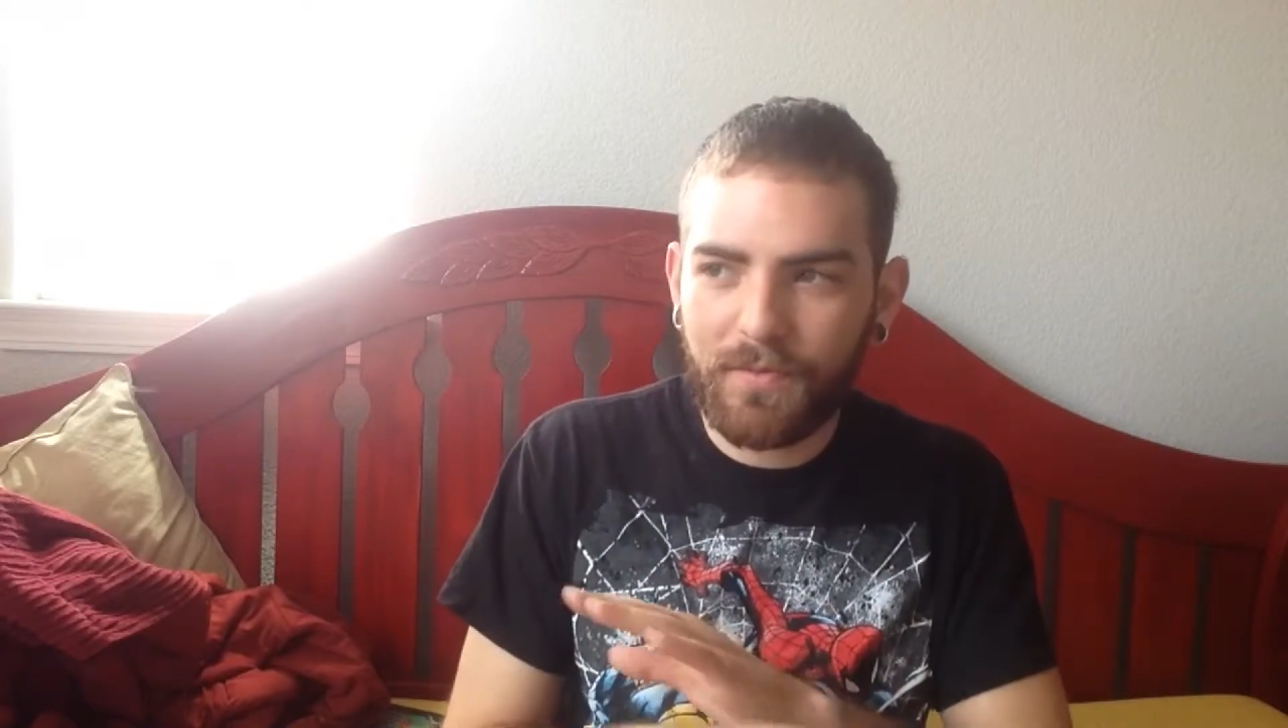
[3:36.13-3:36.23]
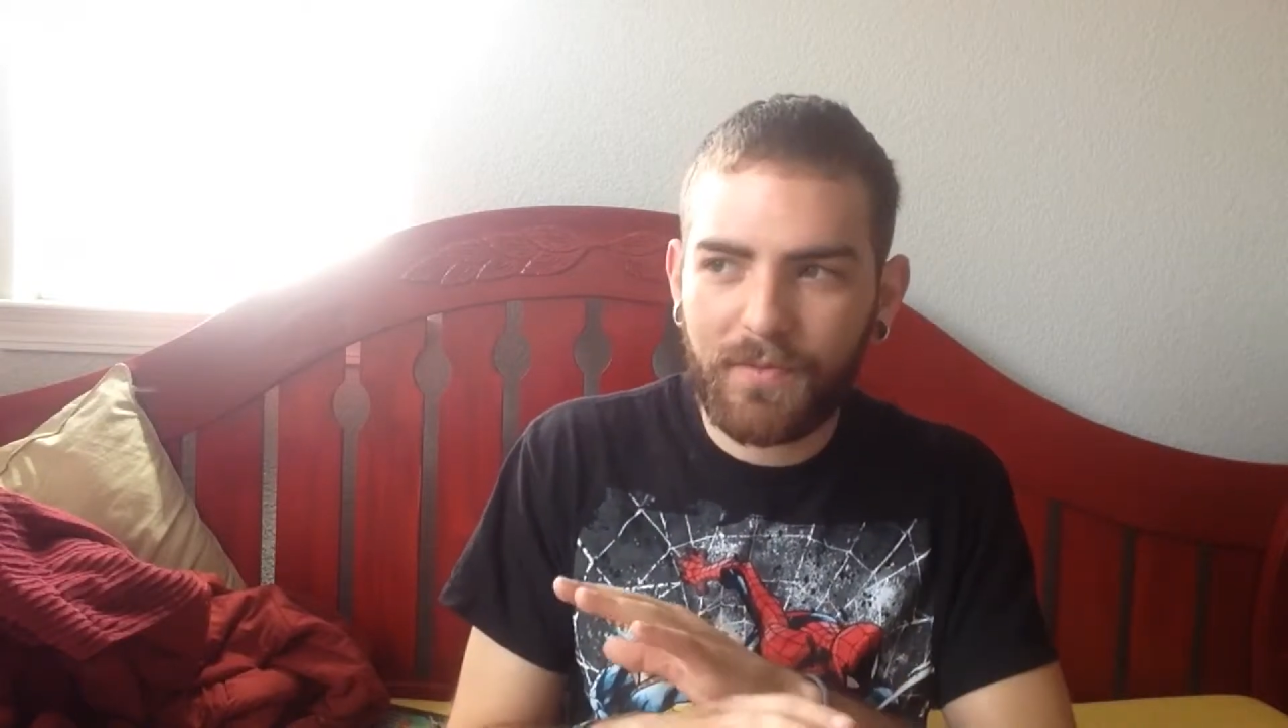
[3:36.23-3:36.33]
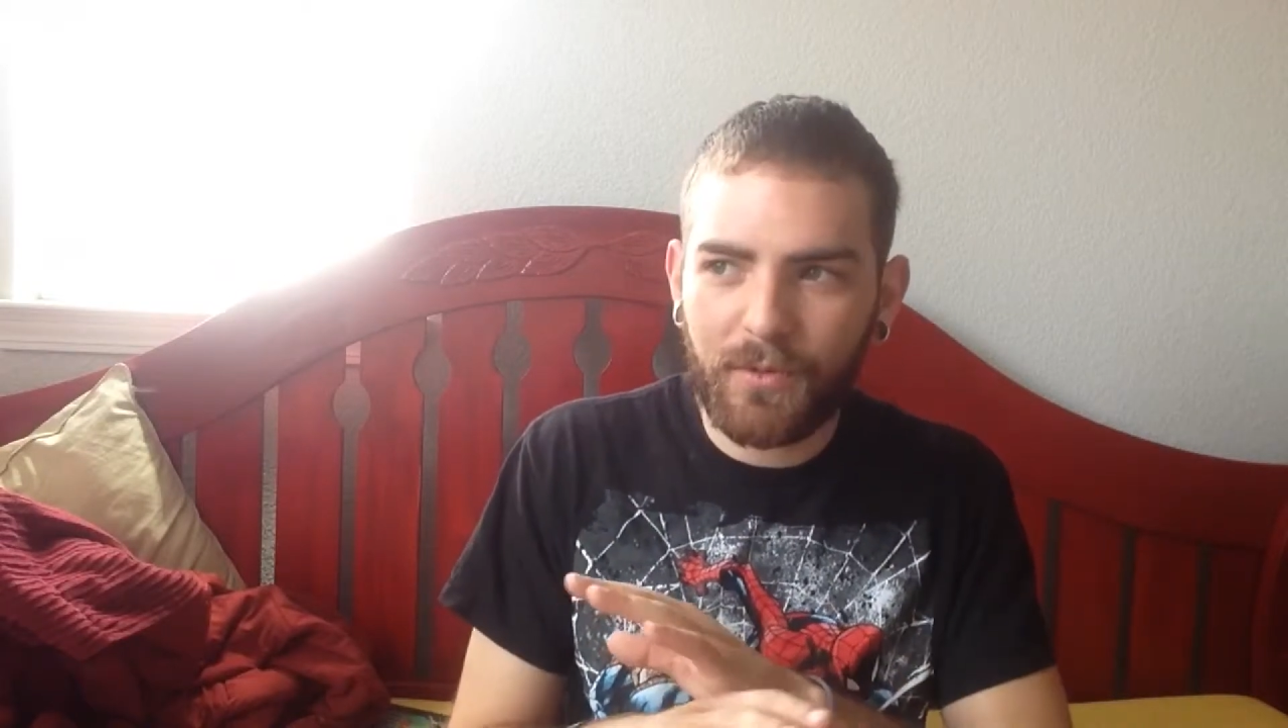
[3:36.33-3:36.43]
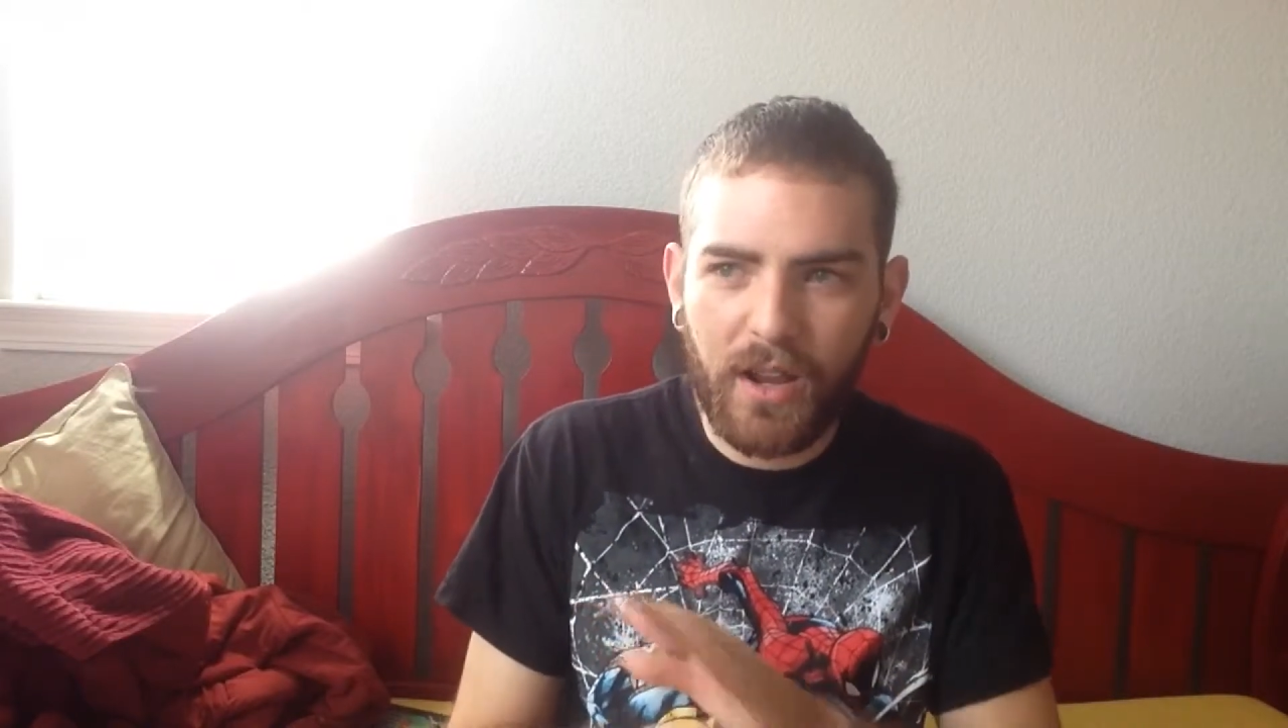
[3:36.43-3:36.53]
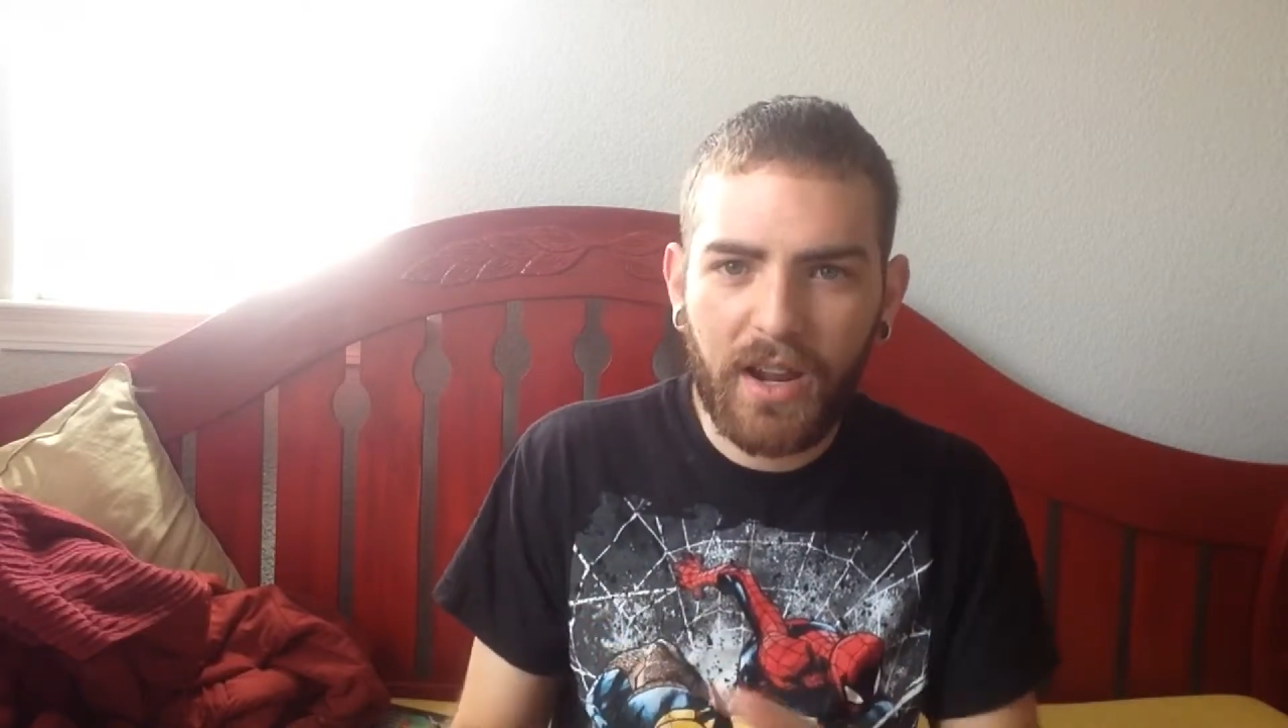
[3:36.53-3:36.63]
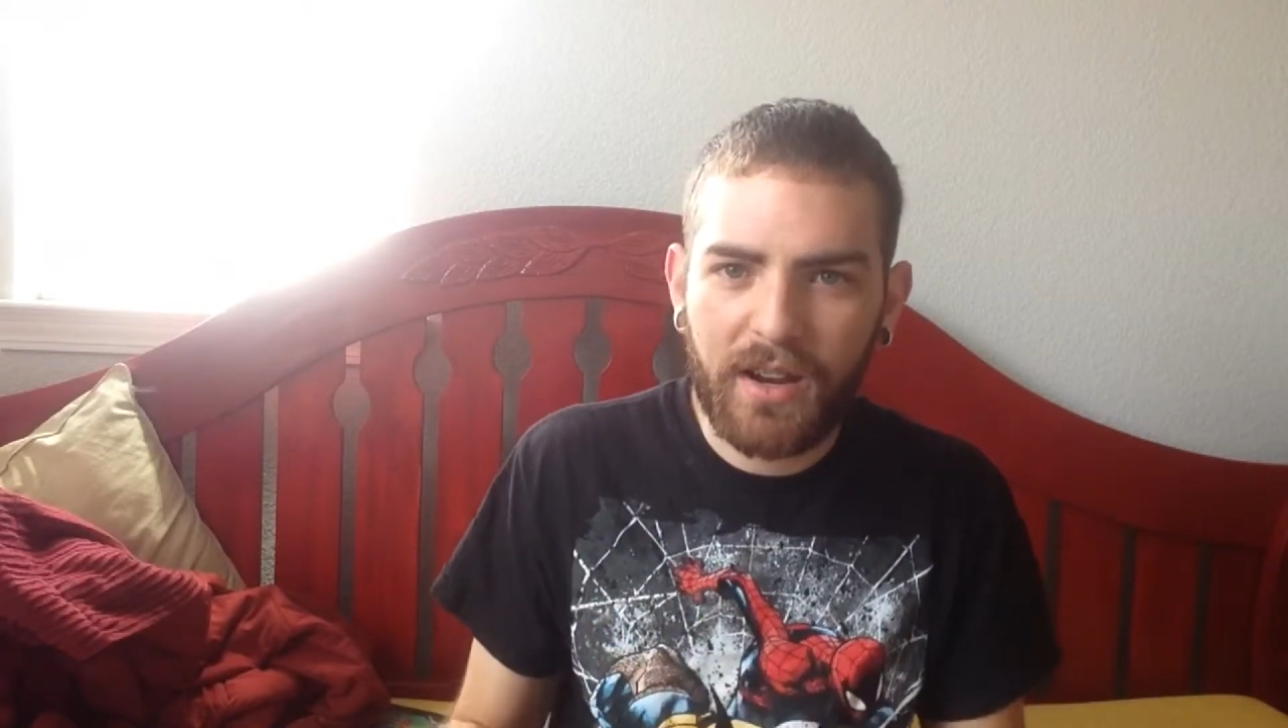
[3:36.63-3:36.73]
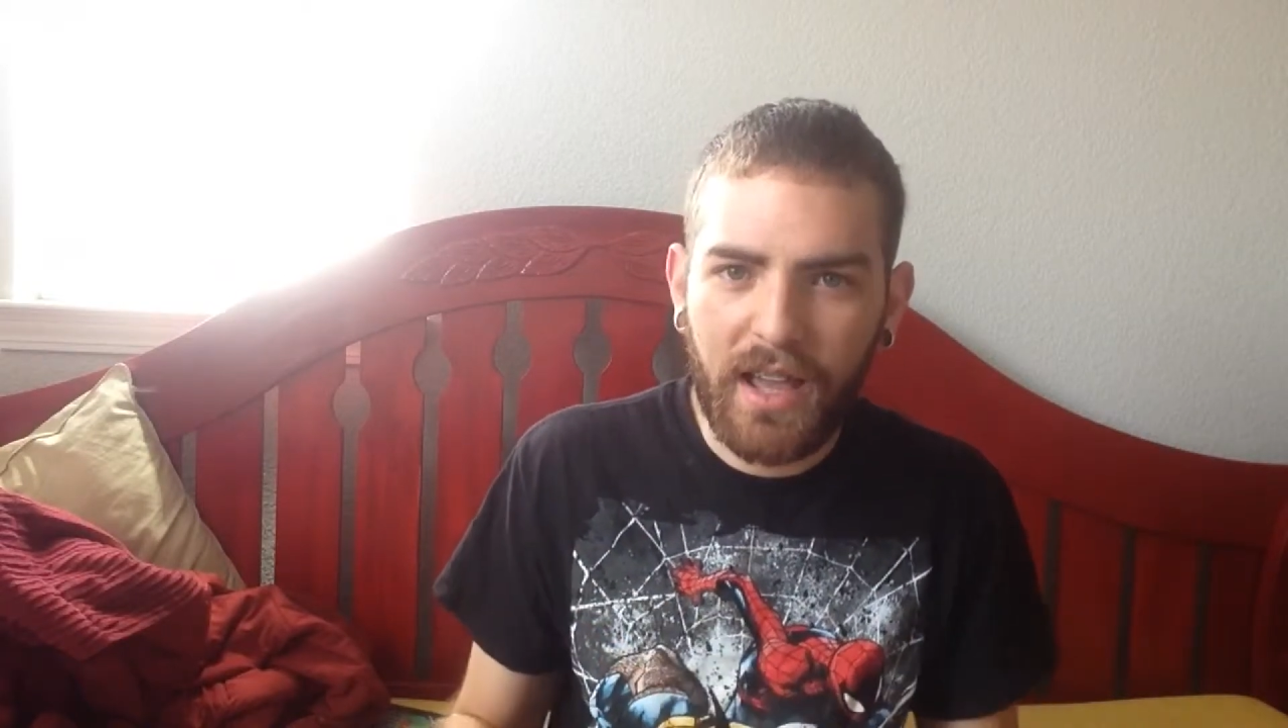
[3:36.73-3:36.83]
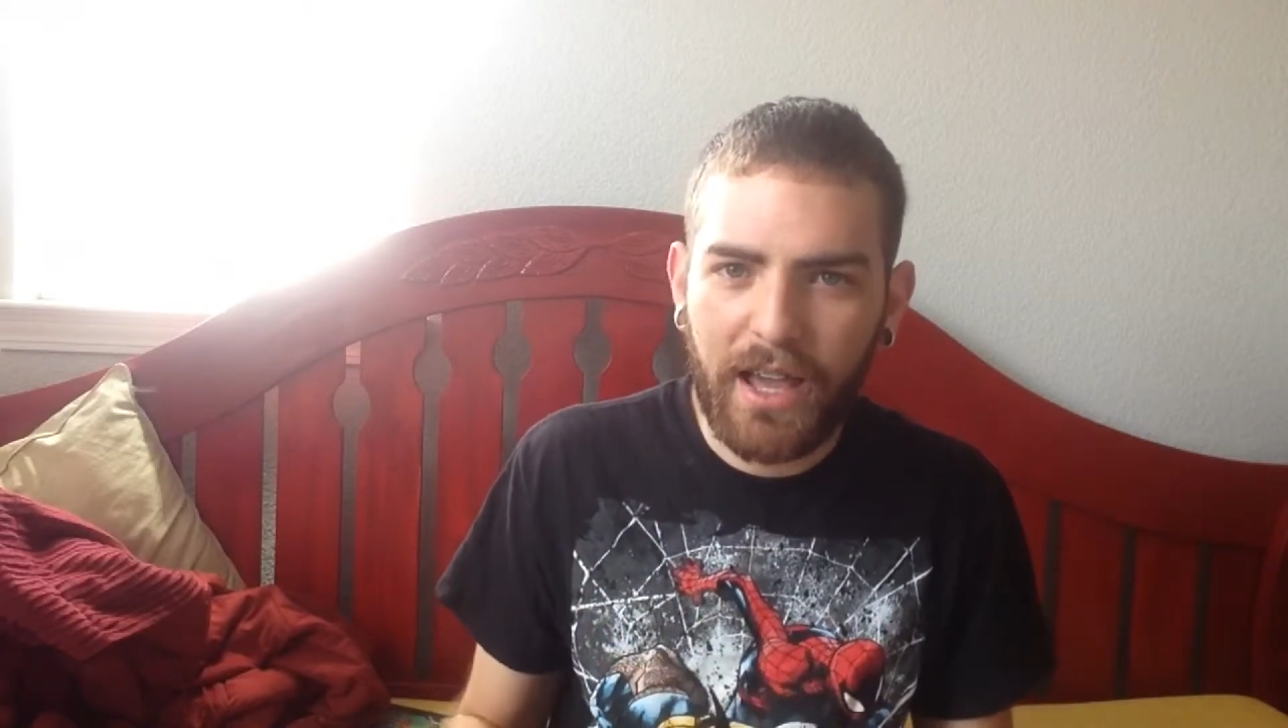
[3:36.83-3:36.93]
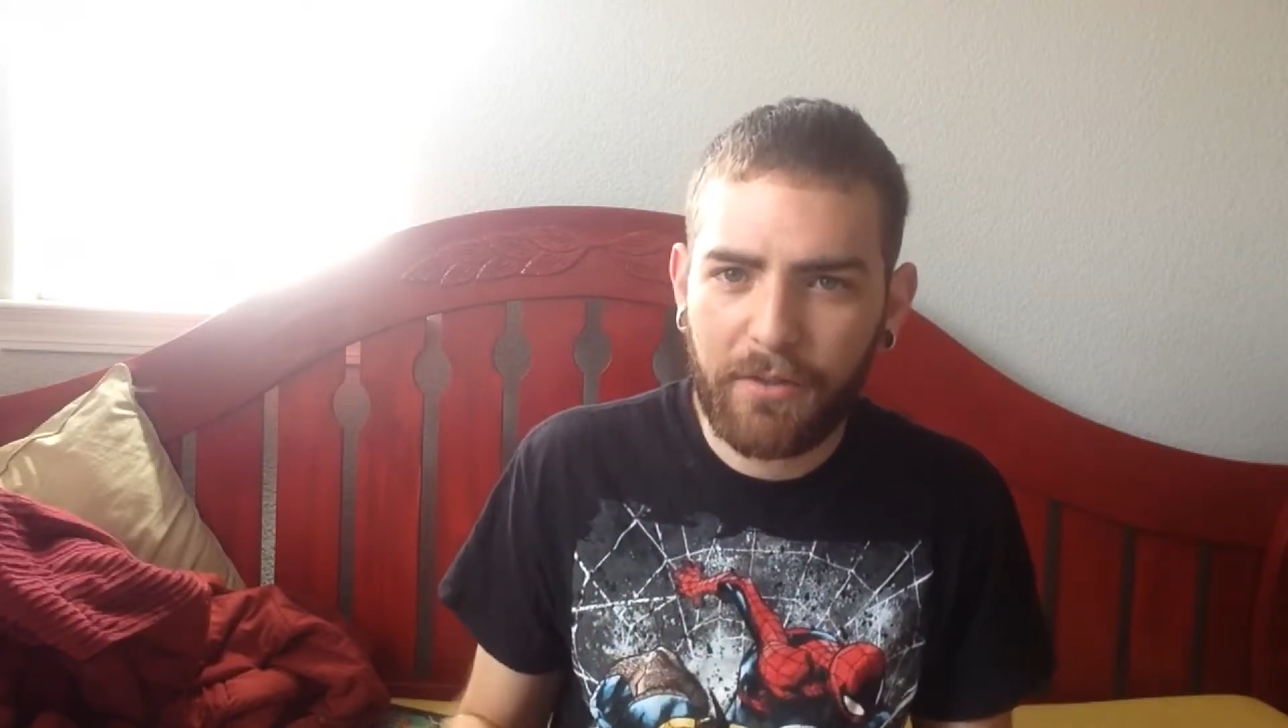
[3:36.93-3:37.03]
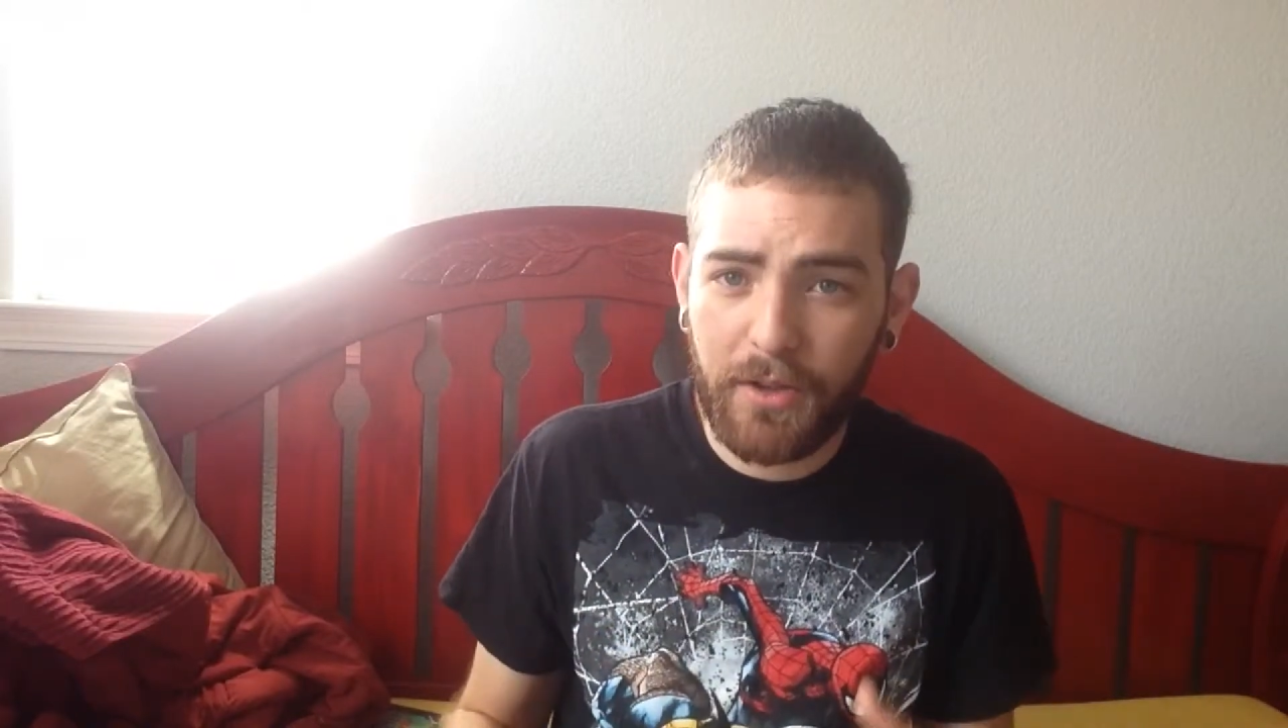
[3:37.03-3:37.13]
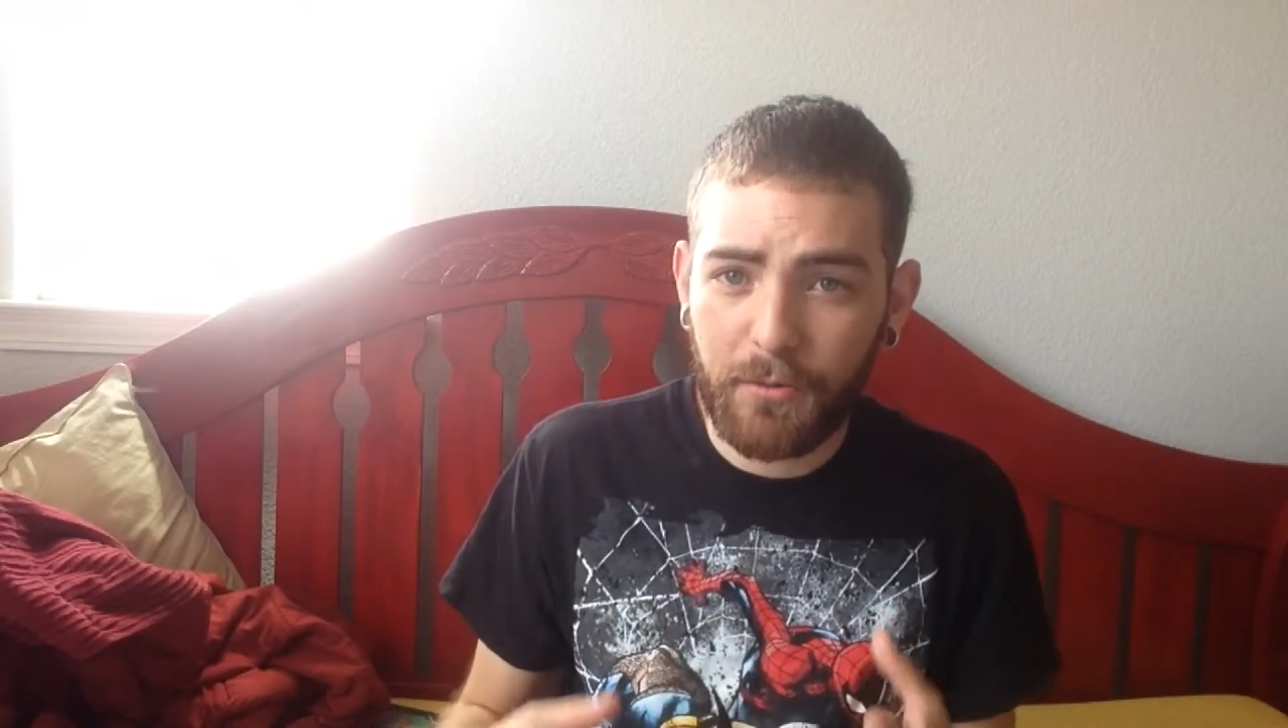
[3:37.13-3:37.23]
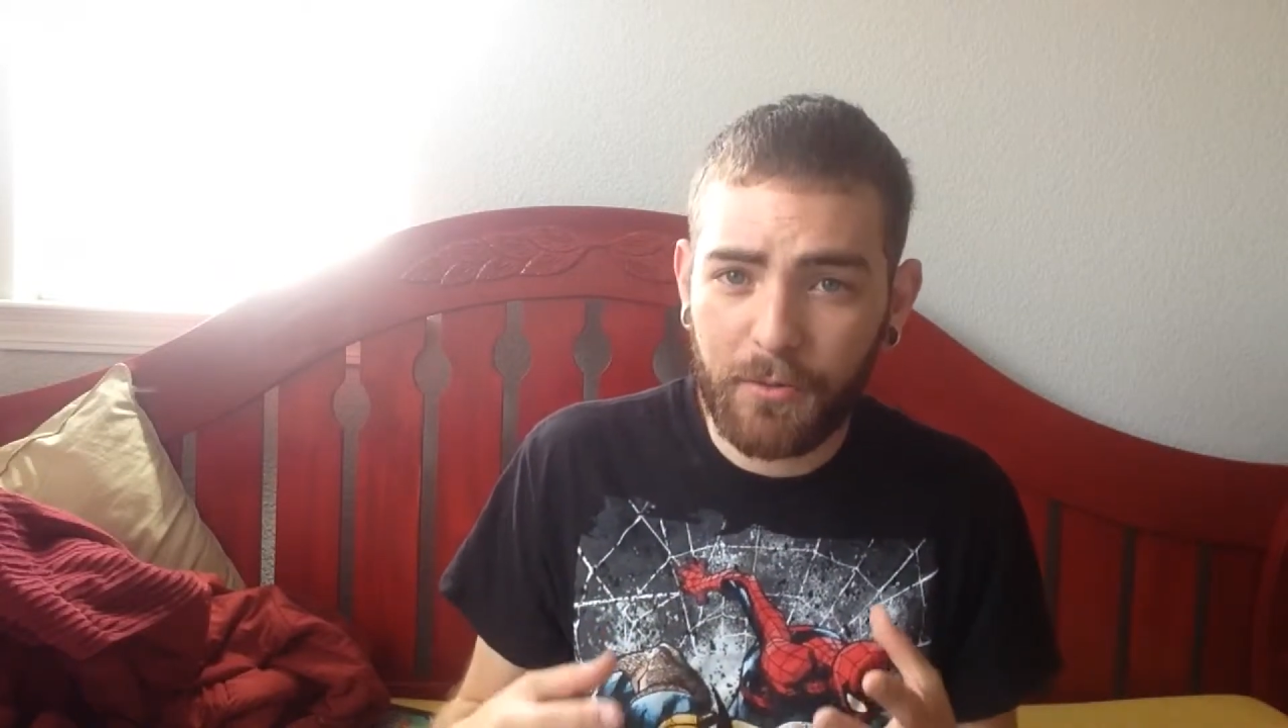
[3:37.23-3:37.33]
rare to have a